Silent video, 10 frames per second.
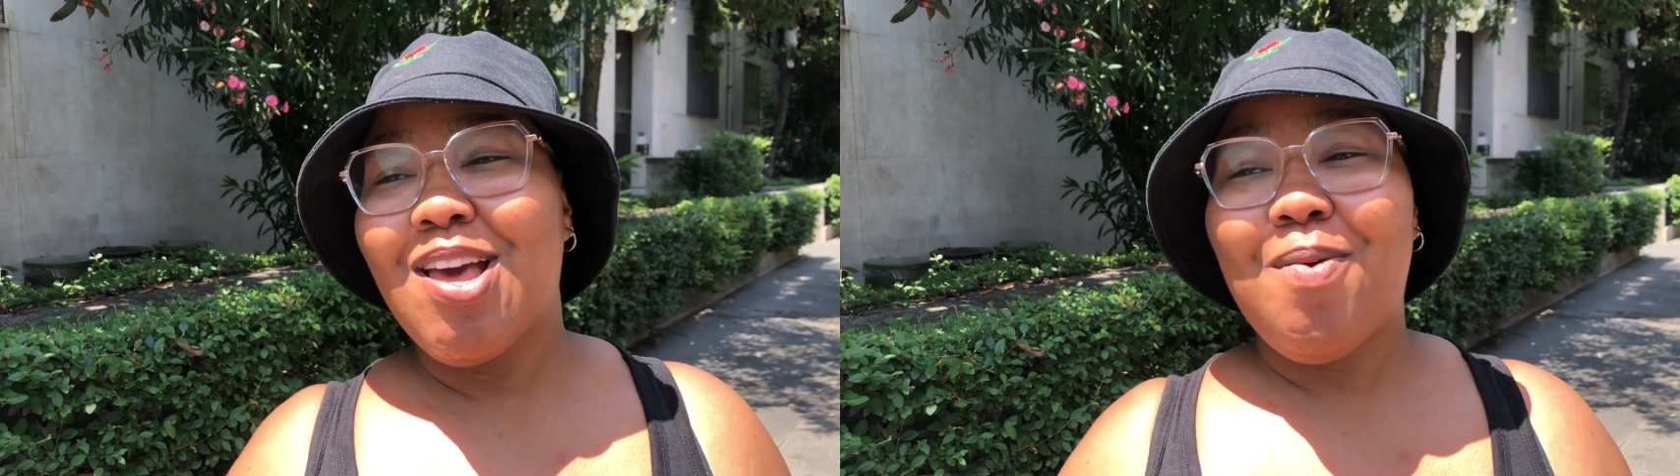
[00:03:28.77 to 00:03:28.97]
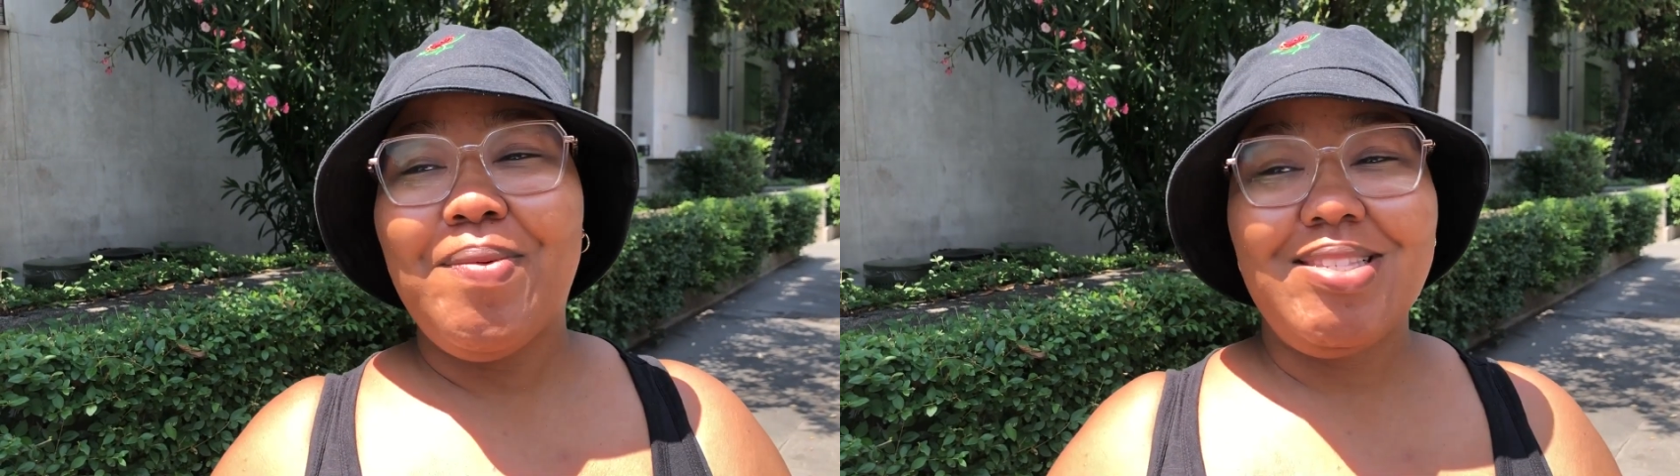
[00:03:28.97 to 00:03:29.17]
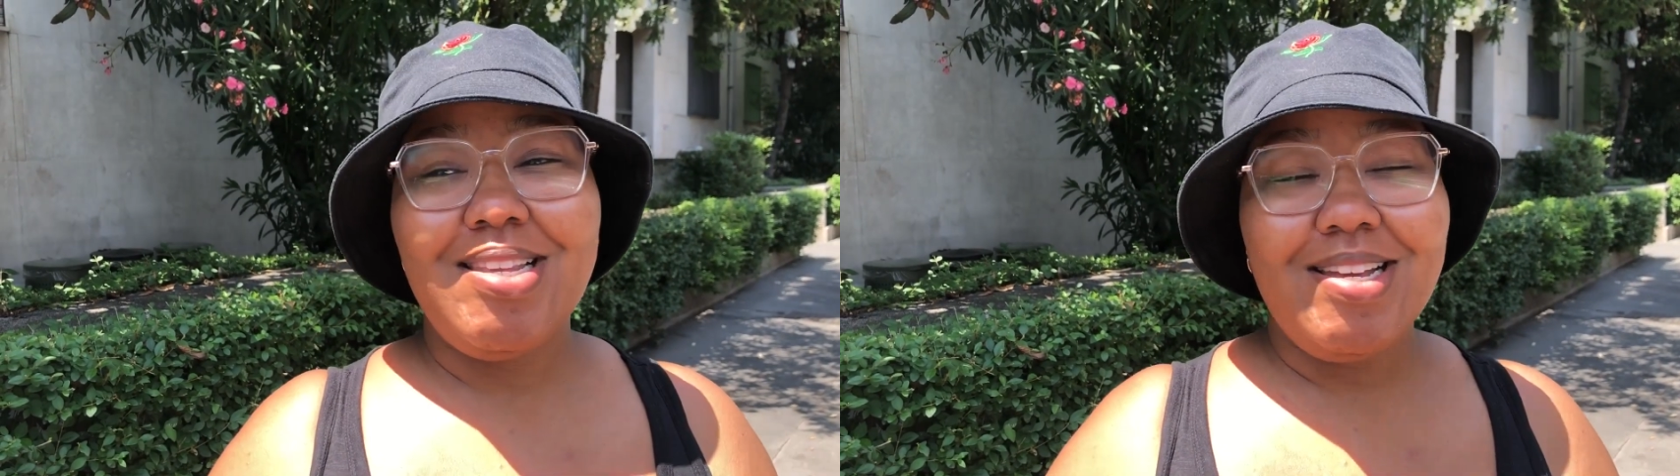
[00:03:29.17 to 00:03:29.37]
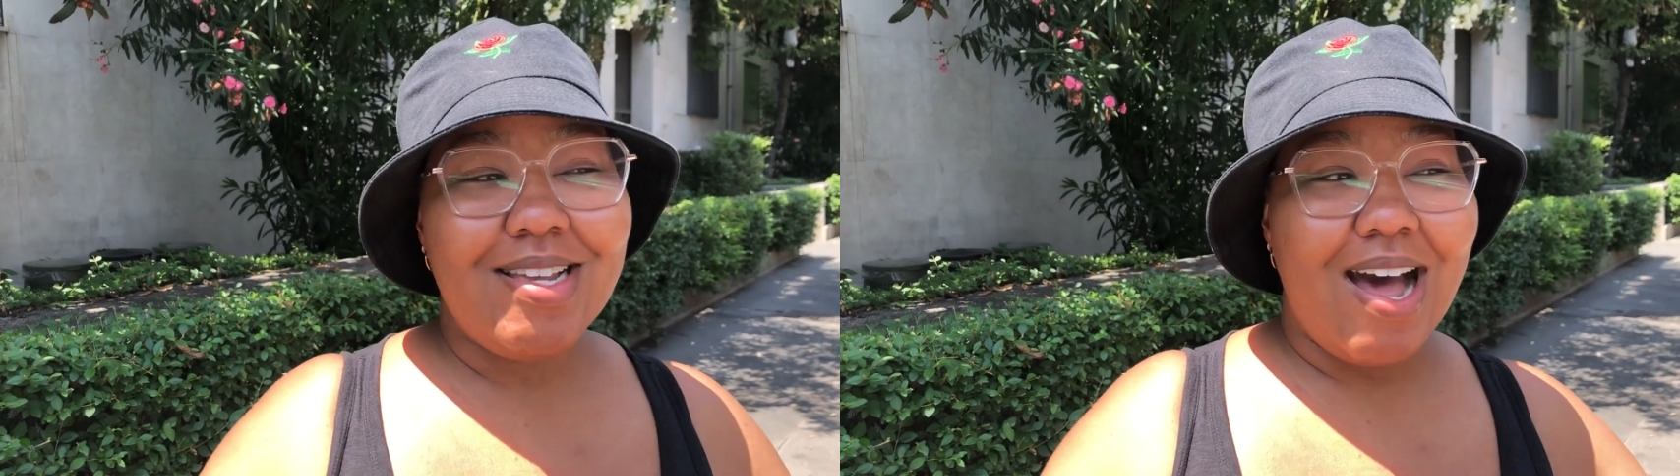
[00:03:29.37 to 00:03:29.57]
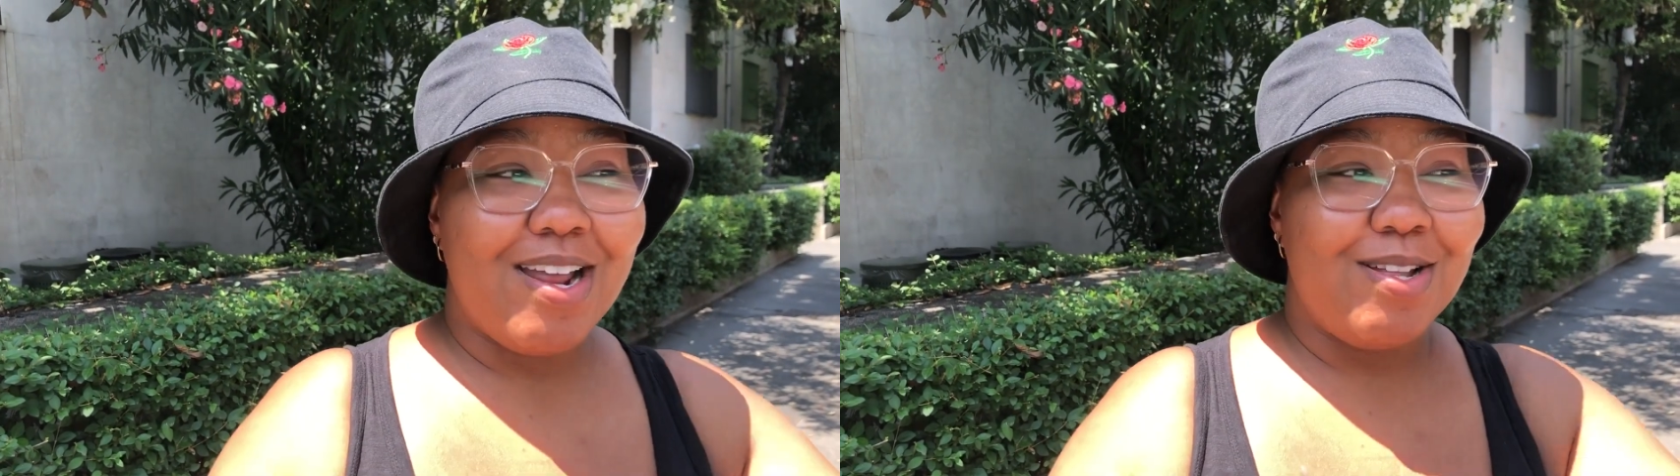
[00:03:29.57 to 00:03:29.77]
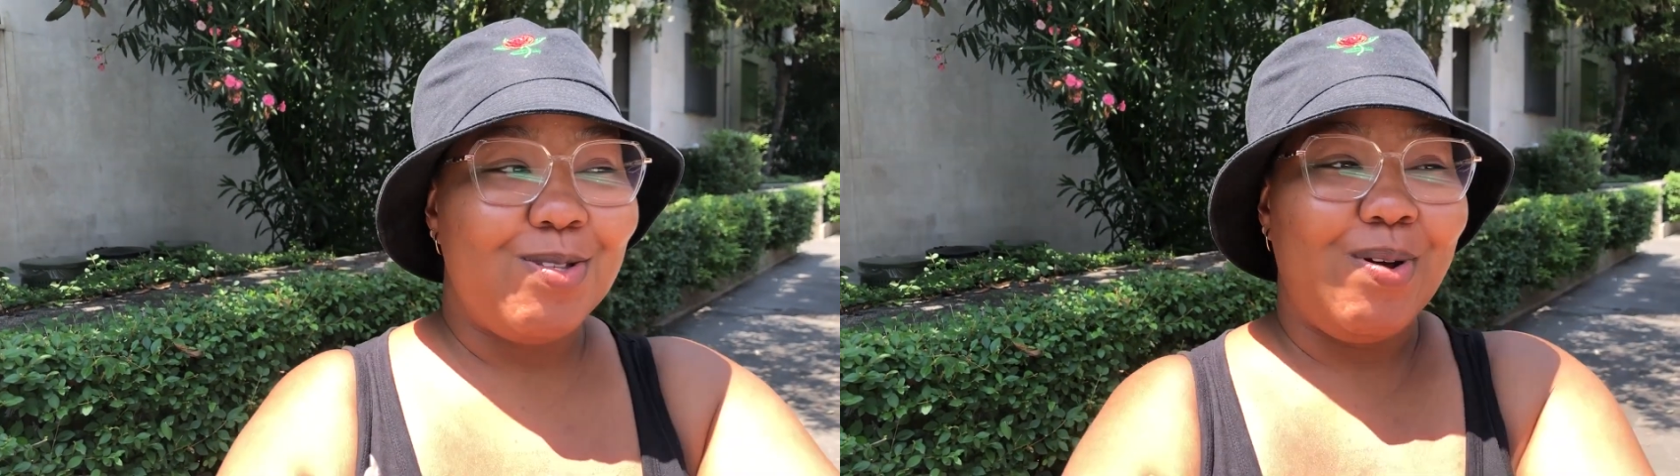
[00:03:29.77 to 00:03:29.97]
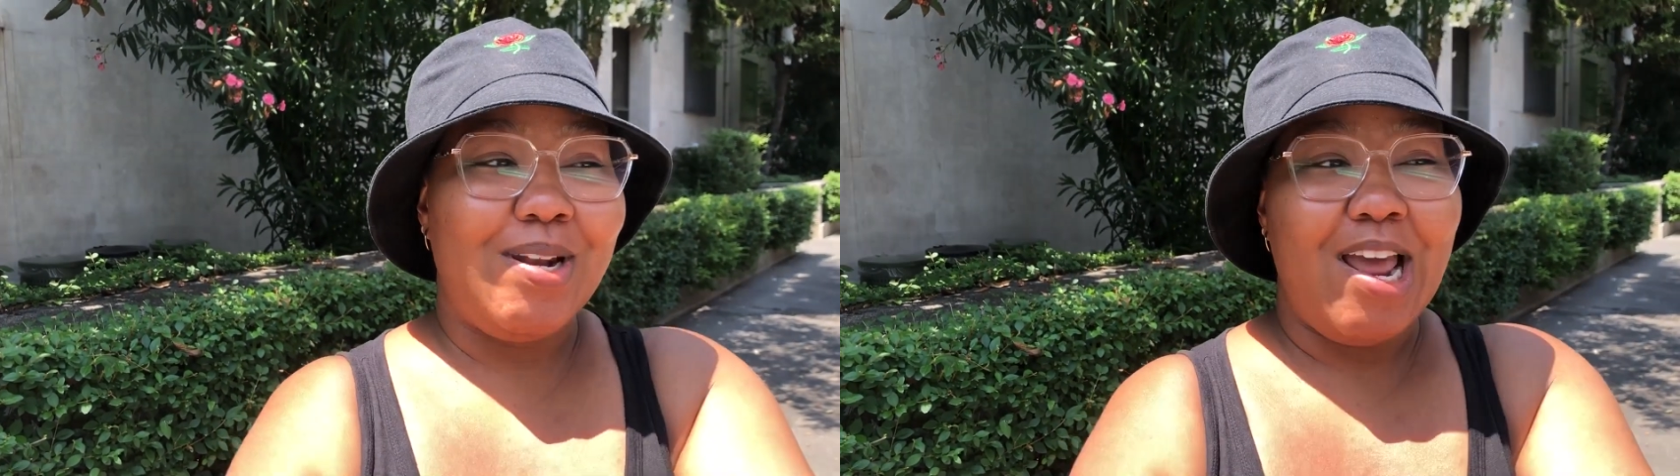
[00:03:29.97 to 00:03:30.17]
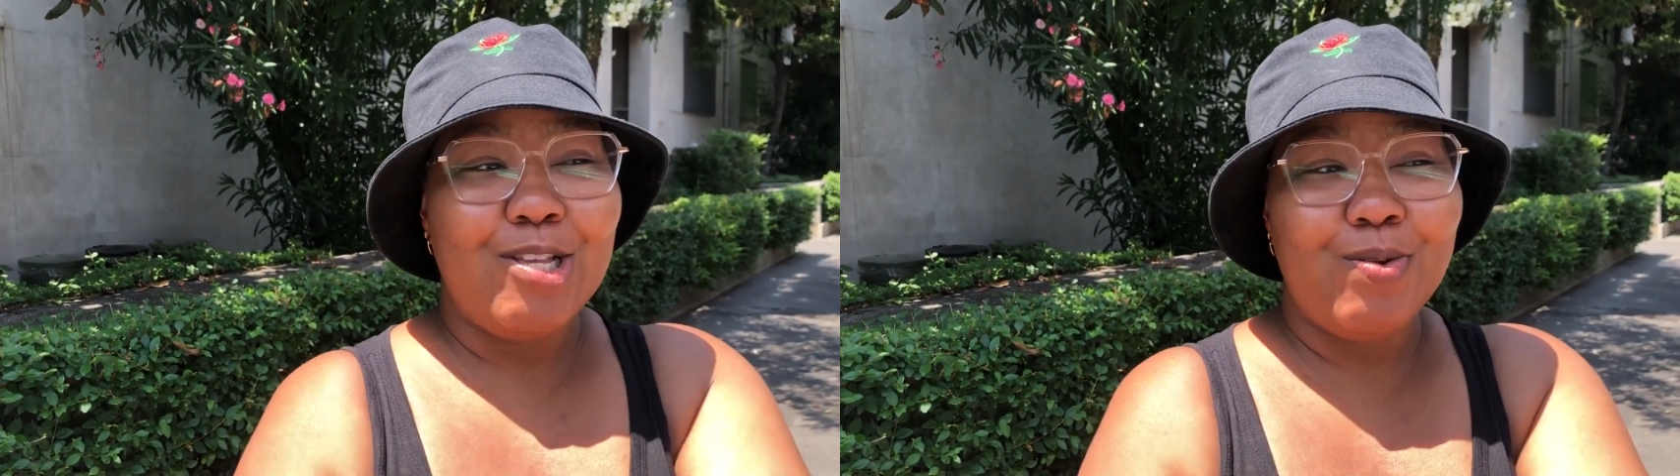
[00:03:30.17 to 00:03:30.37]
we see Italians going
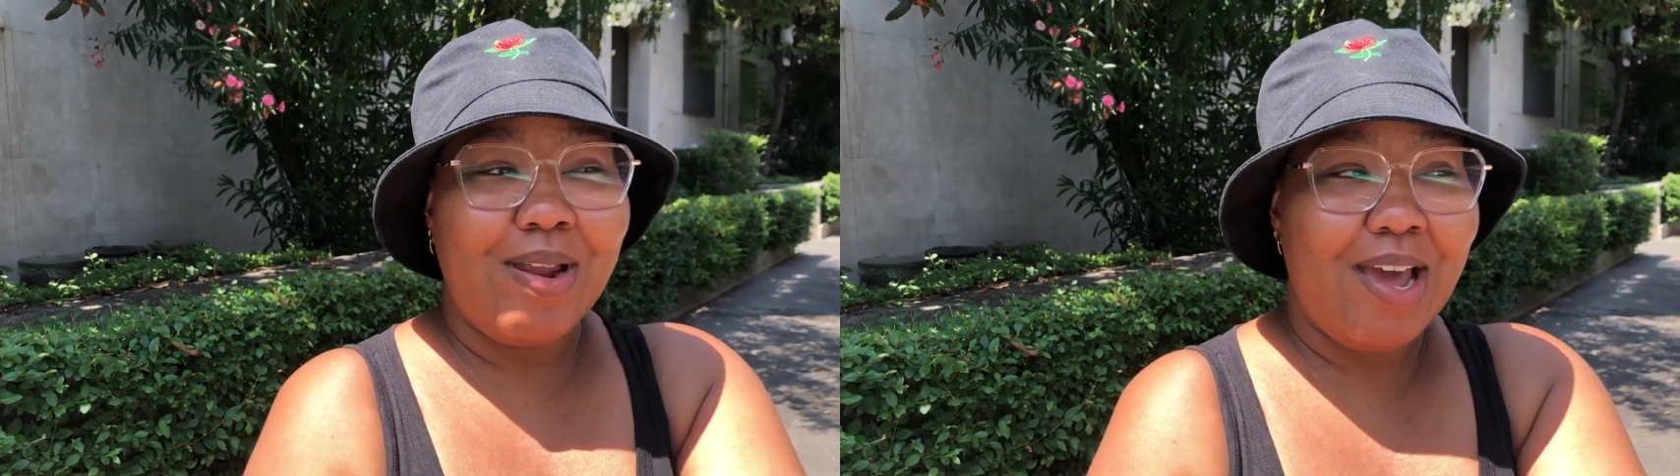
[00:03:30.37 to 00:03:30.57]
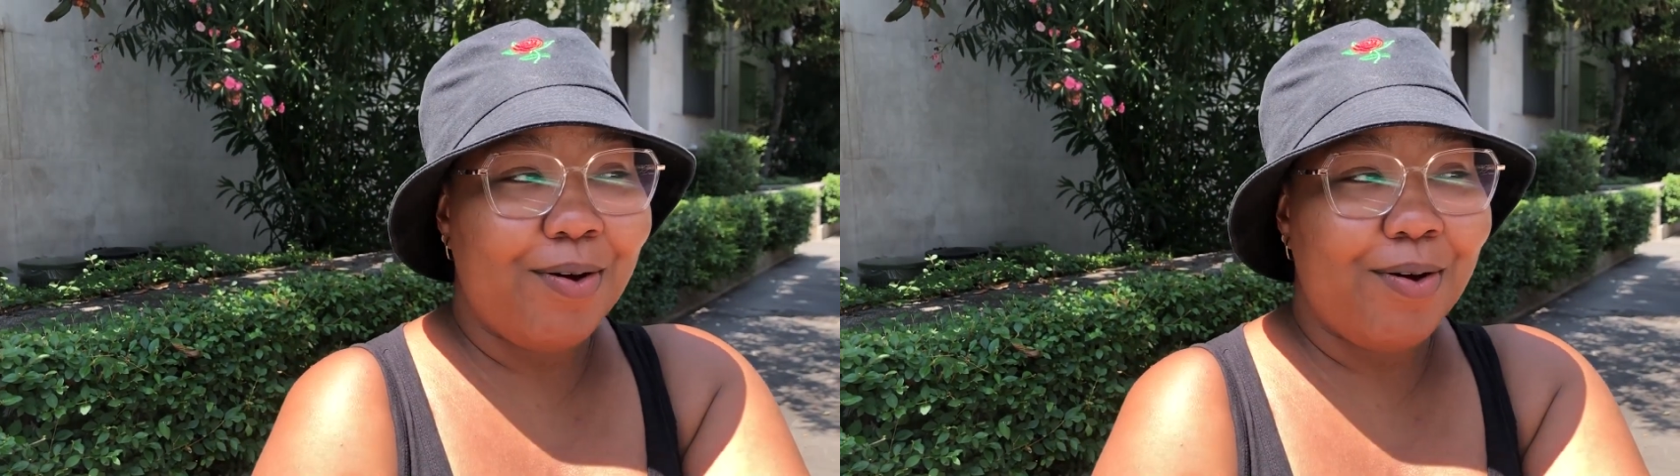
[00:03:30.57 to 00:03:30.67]
there, so we're like,